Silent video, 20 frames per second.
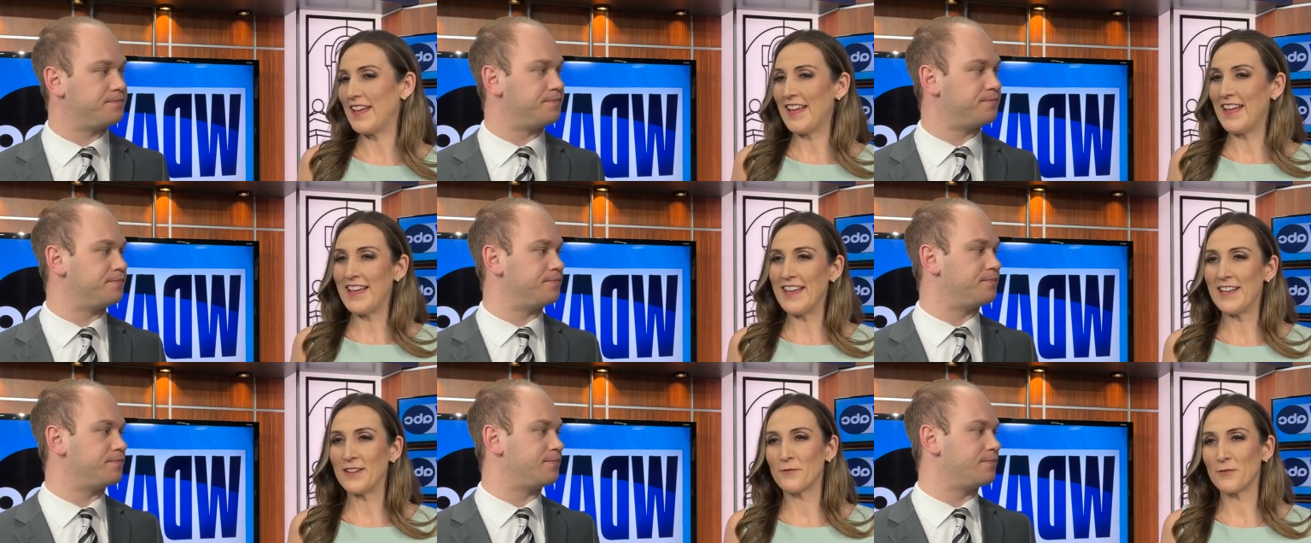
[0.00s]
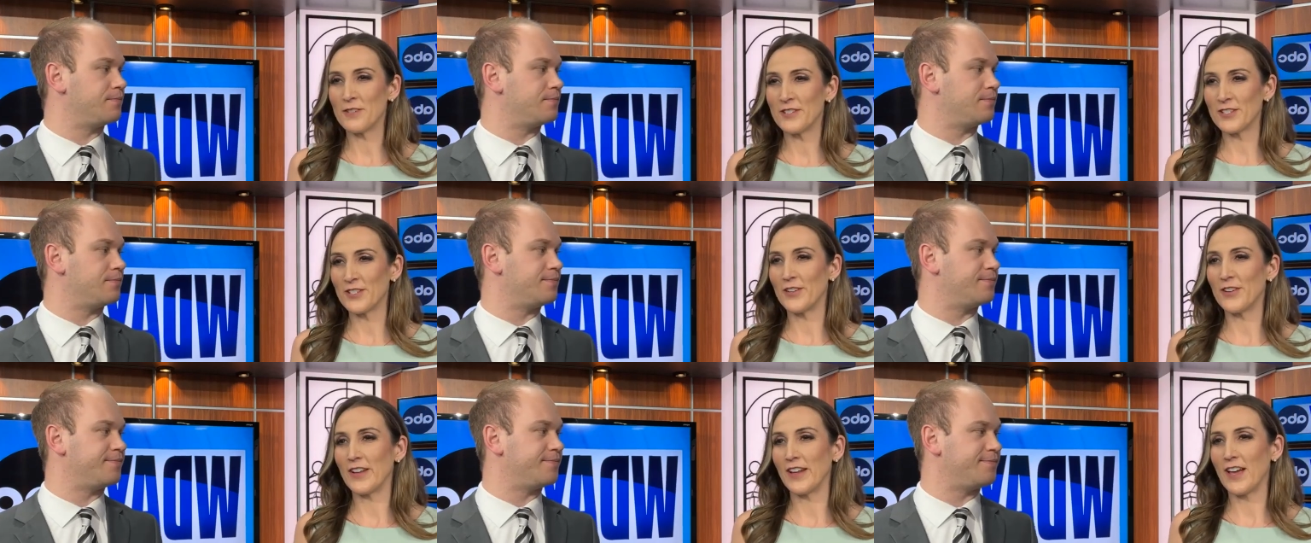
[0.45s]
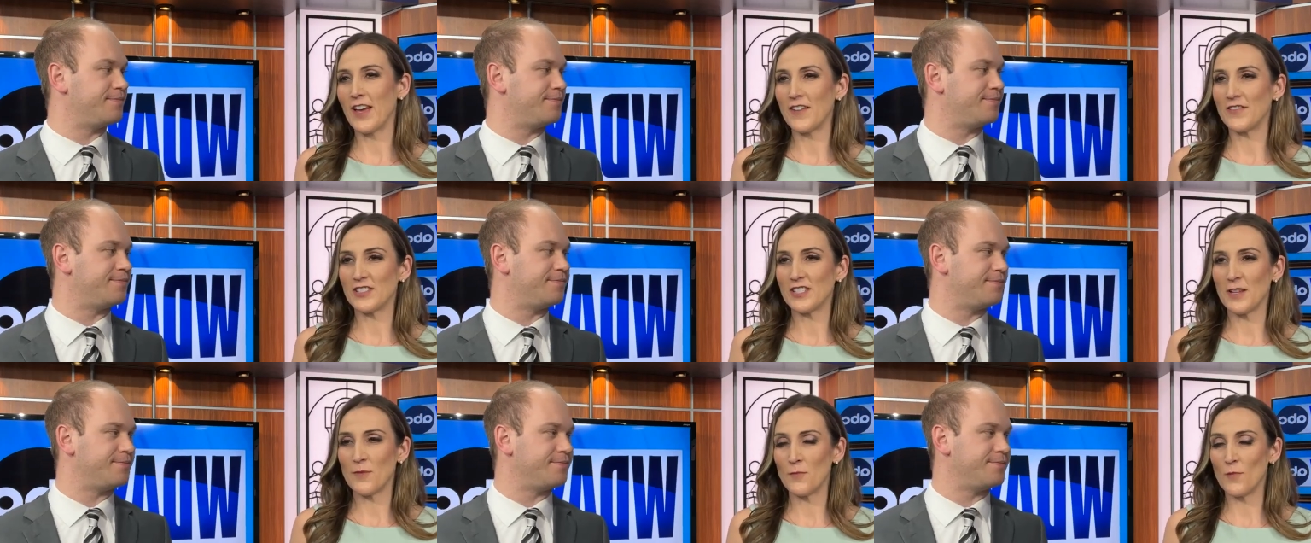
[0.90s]
Speaker 1: And we're starting
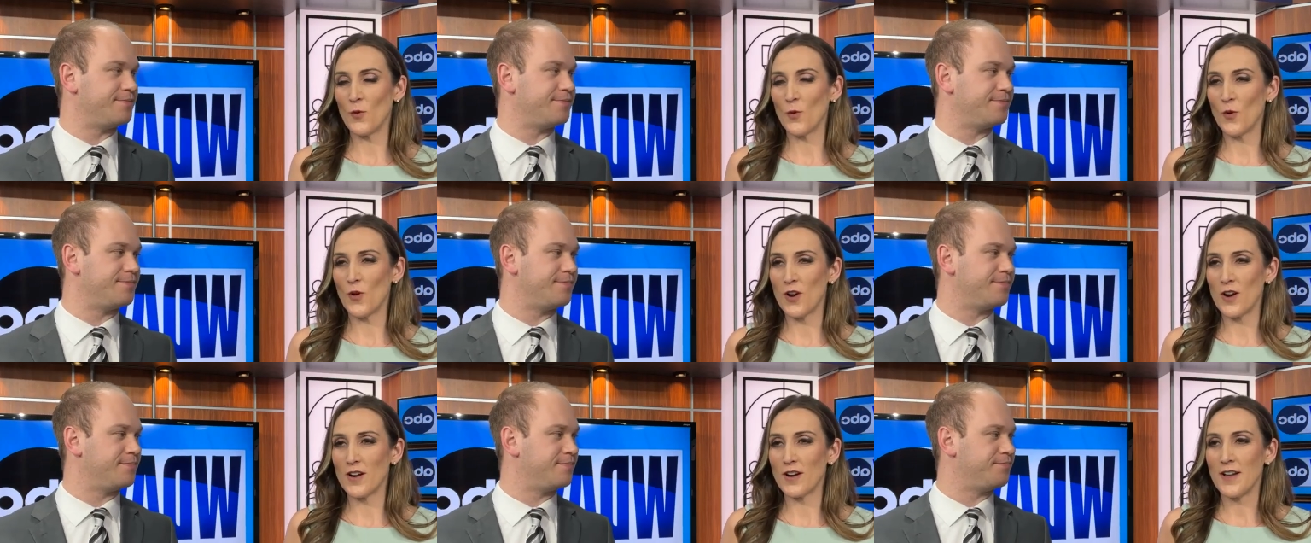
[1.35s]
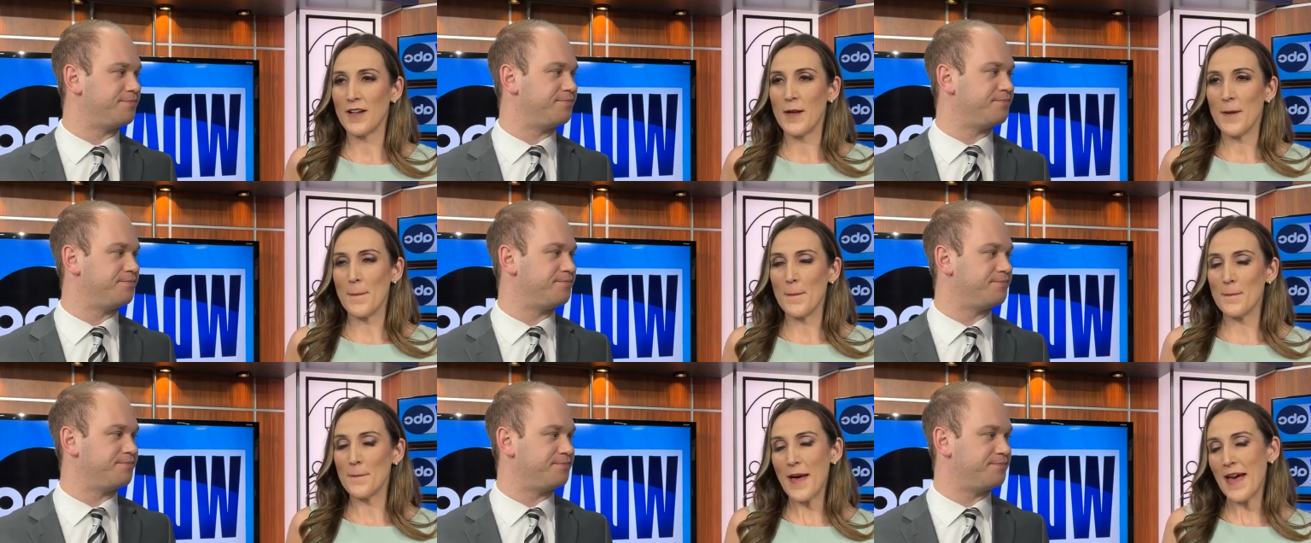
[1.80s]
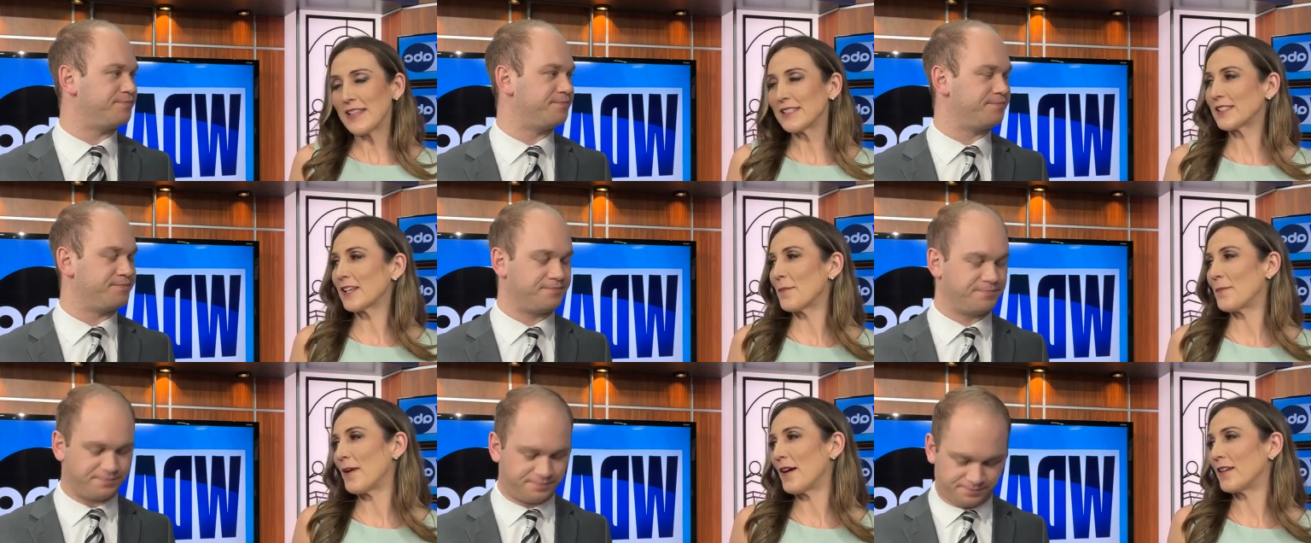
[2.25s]
off some more
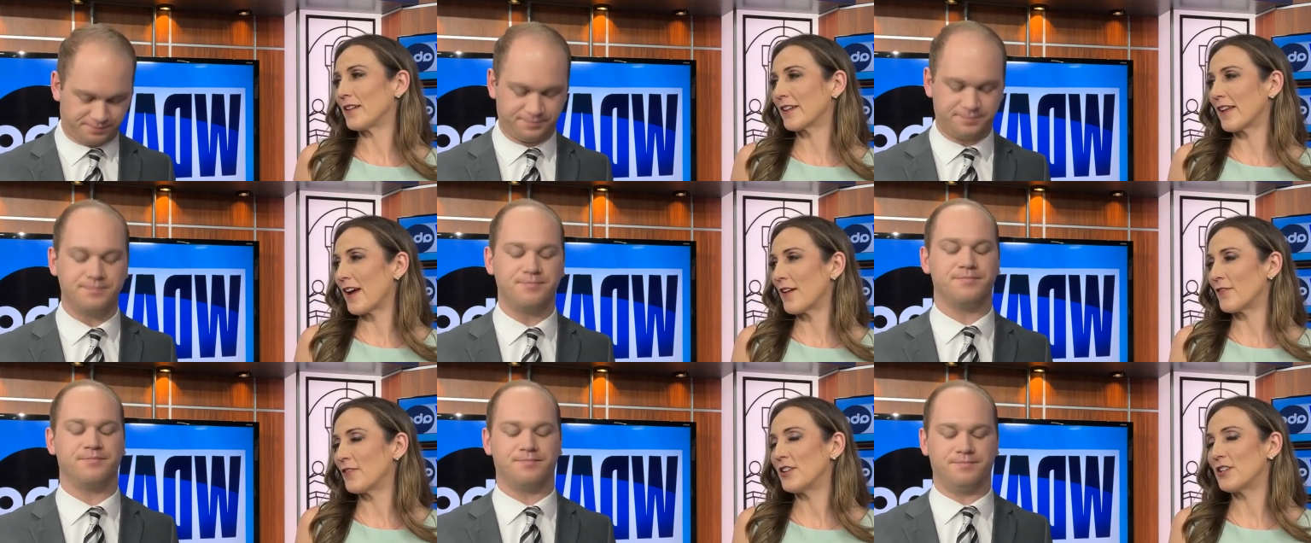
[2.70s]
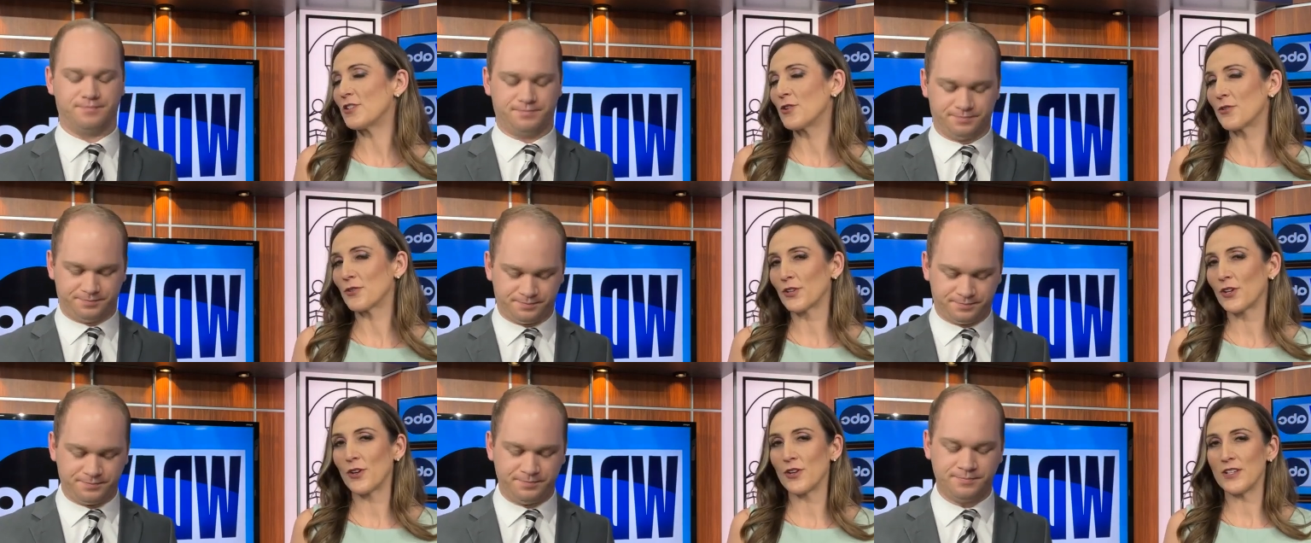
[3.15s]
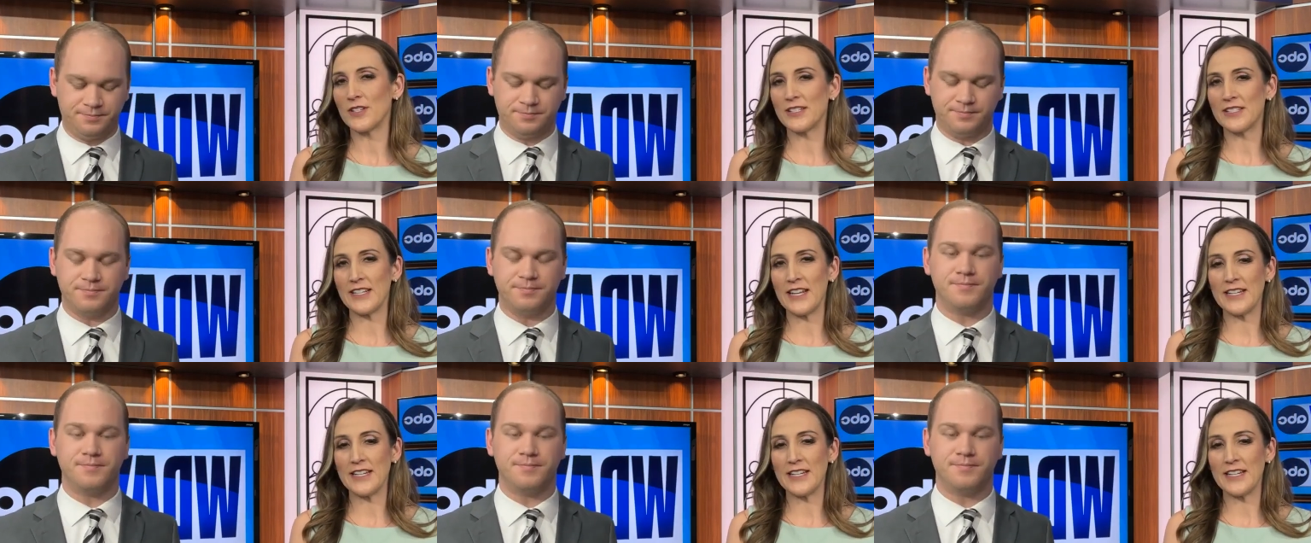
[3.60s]
basketball coverage, North mm -hmm. Dakota mm-hmm.